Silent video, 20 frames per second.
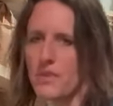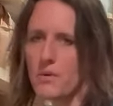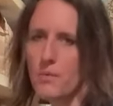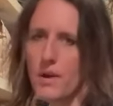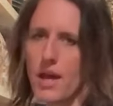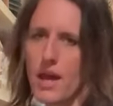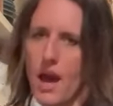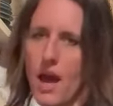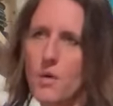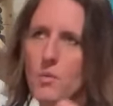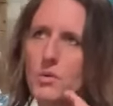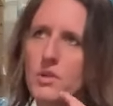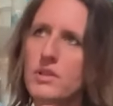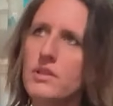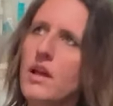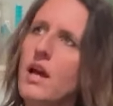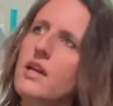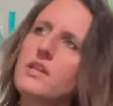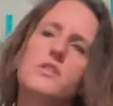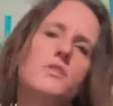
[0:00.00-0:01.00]
the way, I will
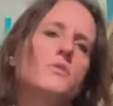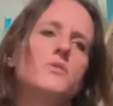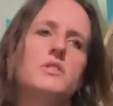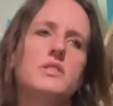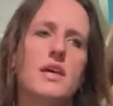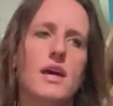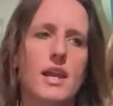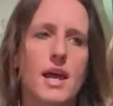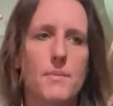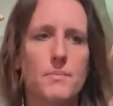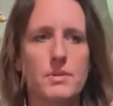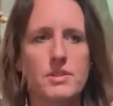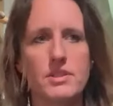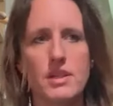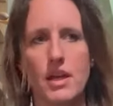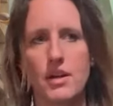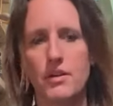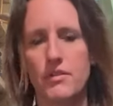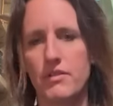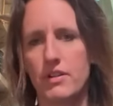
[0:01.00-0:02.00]
not use that apple
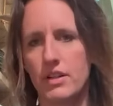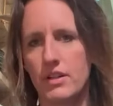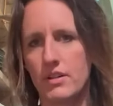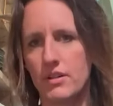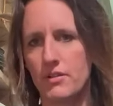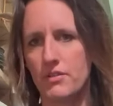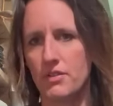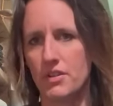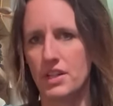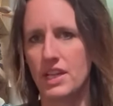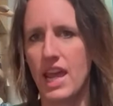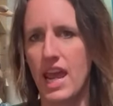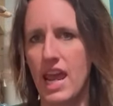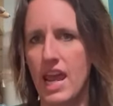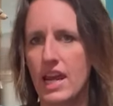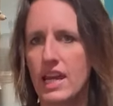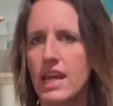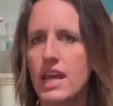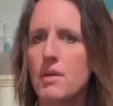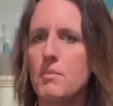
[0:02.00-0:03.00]
cider vinegar for
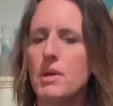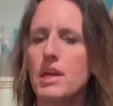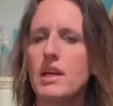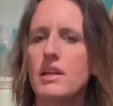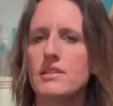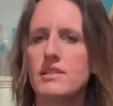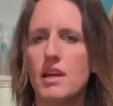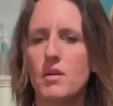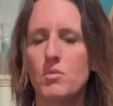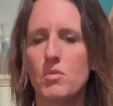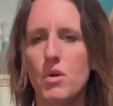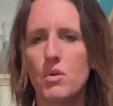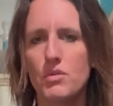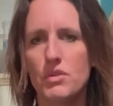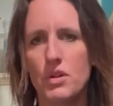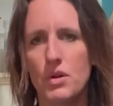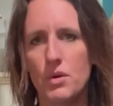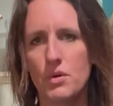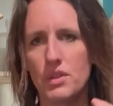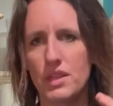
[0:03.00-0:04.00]
canning because I won't
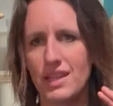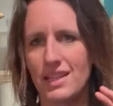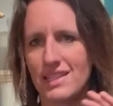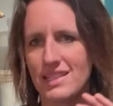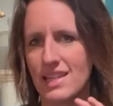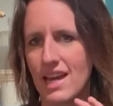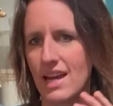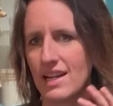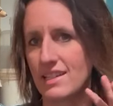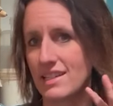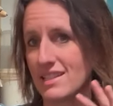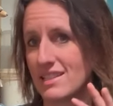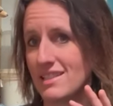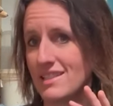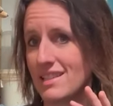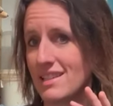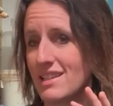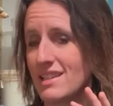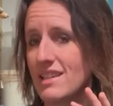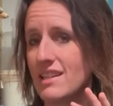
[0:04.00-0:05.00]
know the exact
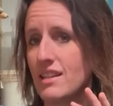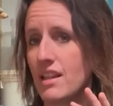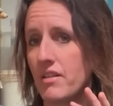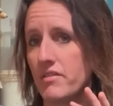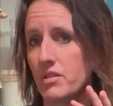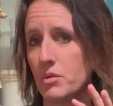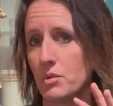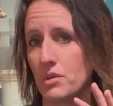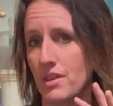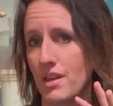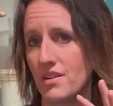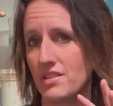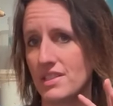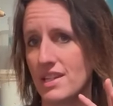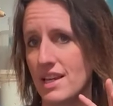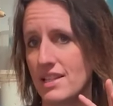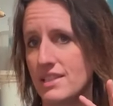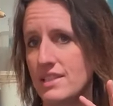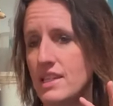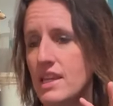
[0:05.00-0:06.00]
acidity level without
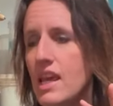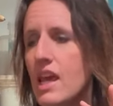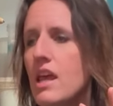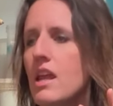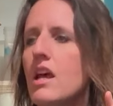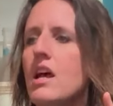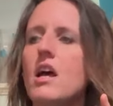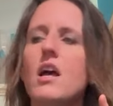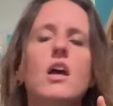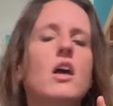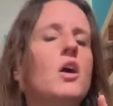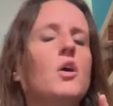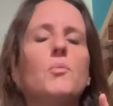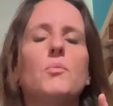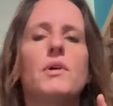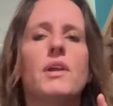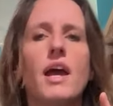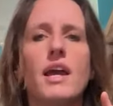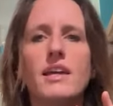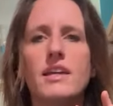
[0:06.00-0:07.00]
testing it
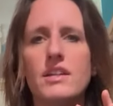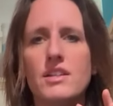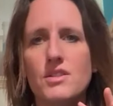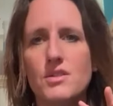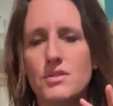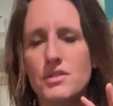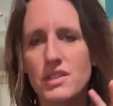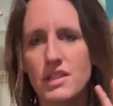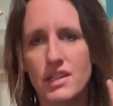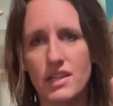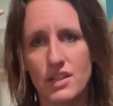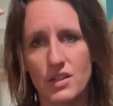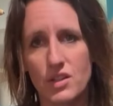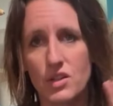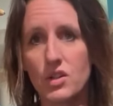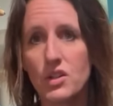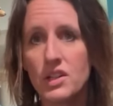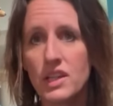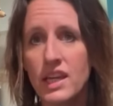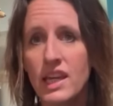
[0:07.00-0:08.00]
but I can use it in
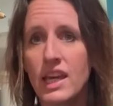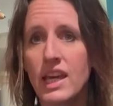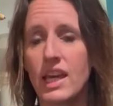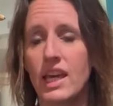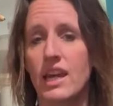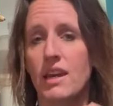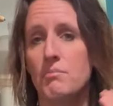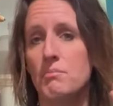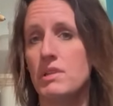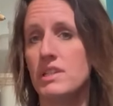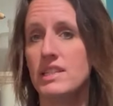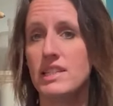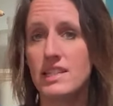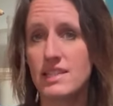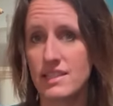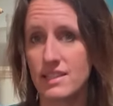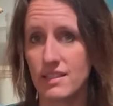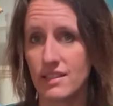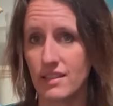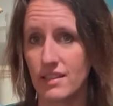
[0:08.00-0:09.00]
cooking and
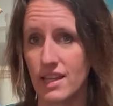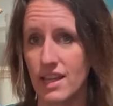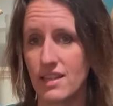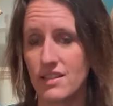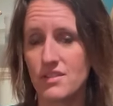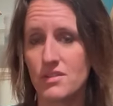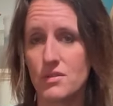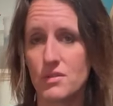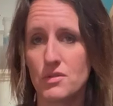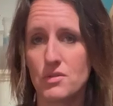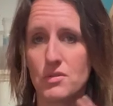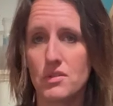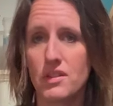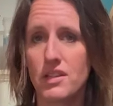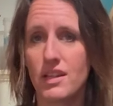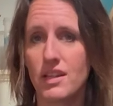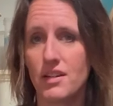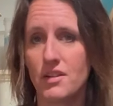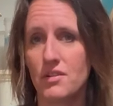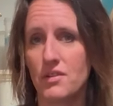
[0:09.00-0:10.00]
medicinally. So it's
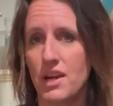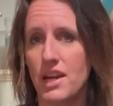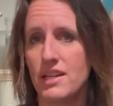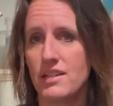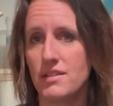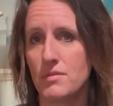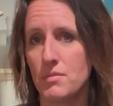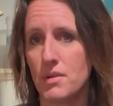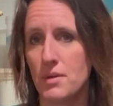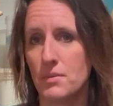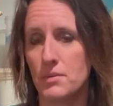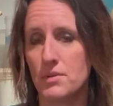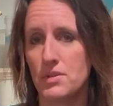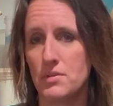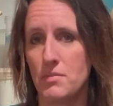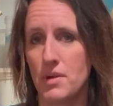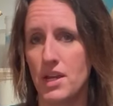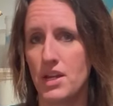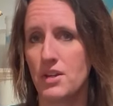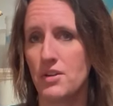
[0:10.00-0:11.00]
really great to be able to
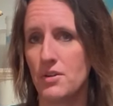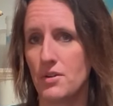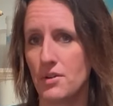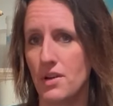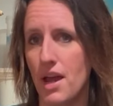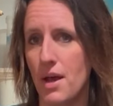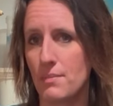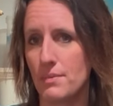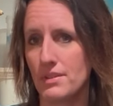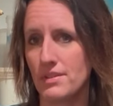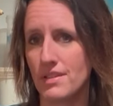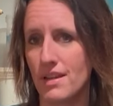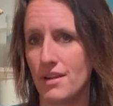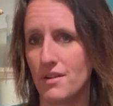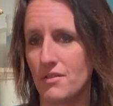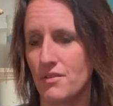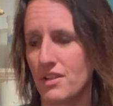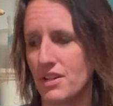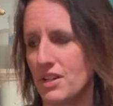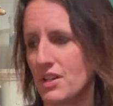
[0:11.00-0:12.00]
make your own apple
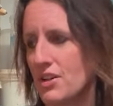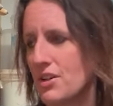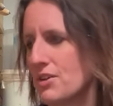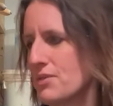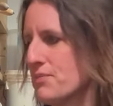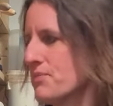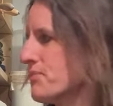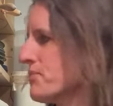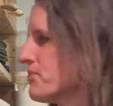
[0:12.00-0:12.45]
cider vinegar.